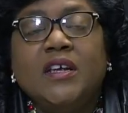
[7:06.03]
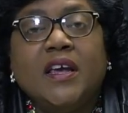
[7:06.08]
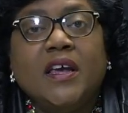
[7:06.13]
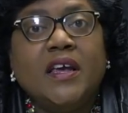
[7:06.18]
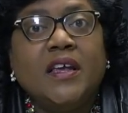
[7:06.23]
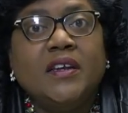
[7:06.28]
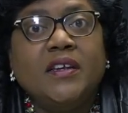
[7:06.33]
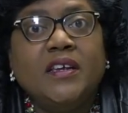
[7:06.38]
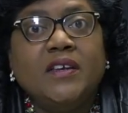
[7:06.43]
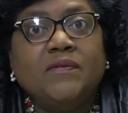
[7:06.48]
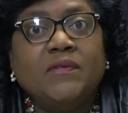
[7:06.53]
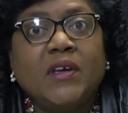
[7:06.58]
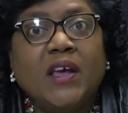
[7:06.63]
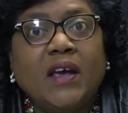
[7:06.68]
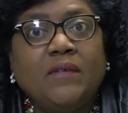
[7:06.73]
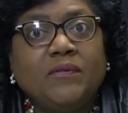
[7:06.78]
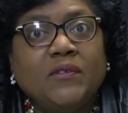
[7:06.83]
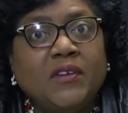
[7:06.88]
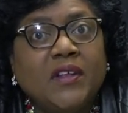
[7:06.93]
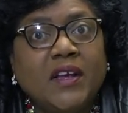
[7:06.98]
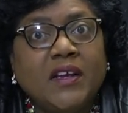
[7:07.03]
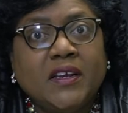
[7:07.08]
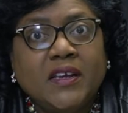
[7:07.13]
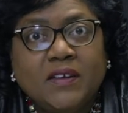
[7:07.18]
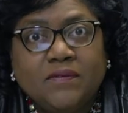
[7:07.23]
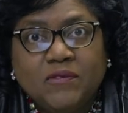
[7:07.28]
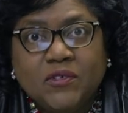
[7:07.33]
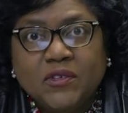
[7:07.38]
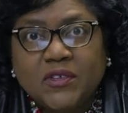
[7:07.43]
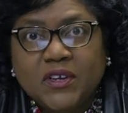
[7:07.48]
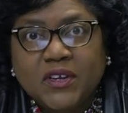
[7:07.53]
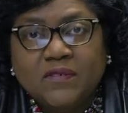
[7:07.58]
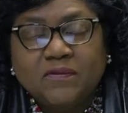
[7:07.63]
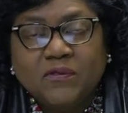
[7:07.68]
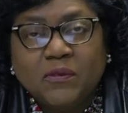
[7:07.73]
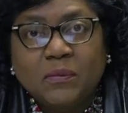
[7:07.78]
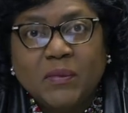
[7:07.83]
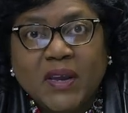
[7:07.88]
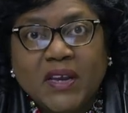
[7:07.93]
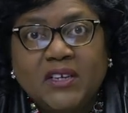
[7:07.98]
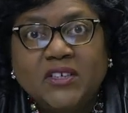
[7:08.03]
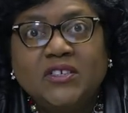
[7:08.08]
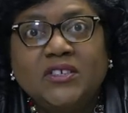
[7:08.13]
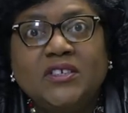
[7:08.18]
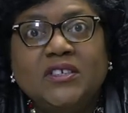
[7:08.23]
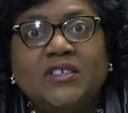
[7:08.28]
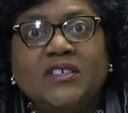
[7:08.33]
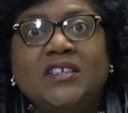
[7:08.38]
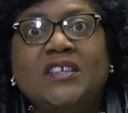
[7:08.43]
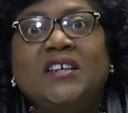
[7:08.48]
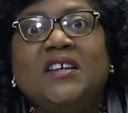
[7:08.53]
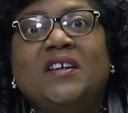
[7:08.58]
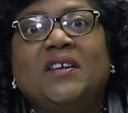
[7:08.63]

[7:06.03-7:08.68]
And even after they give you the information,